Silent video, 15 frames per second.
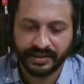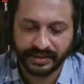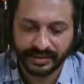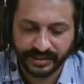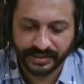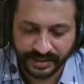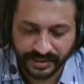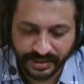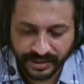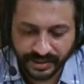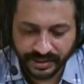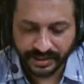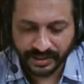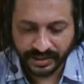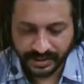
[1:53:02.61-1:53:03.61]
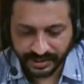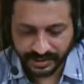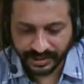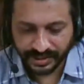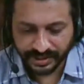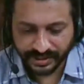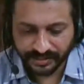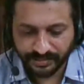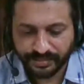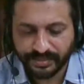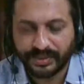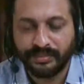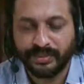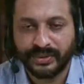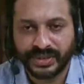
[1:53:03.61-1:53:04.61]
the
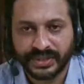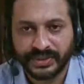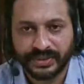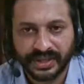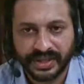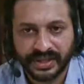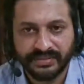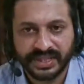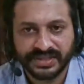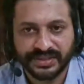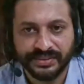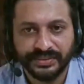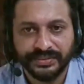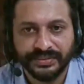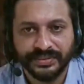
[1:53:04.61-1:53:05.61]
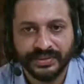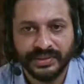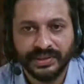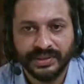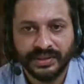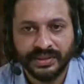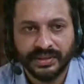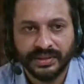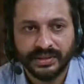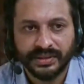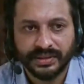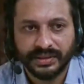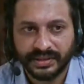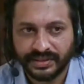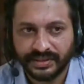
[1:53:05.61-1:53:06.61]
port authority was to
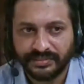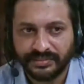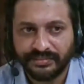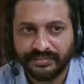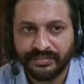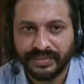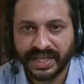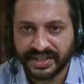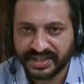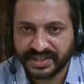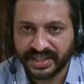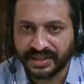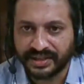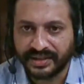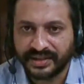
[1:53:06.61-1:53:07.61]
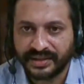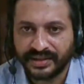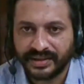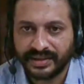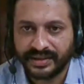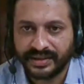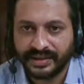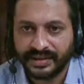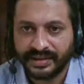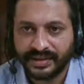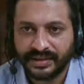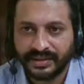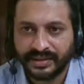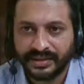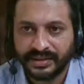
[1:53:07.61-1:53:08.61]
maintain
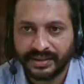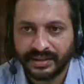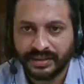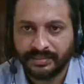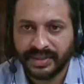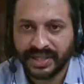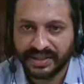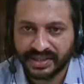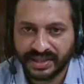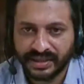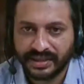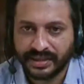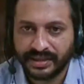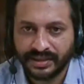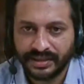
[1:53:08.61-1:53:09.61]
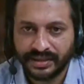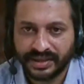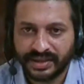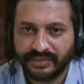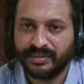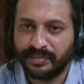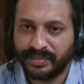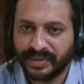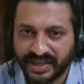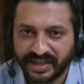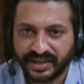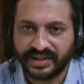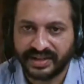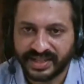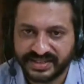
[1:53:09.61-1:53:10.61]
river
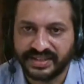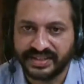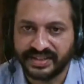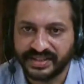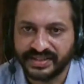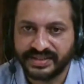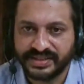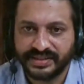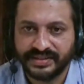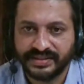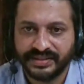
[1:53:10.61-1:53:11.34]
periyar as it is.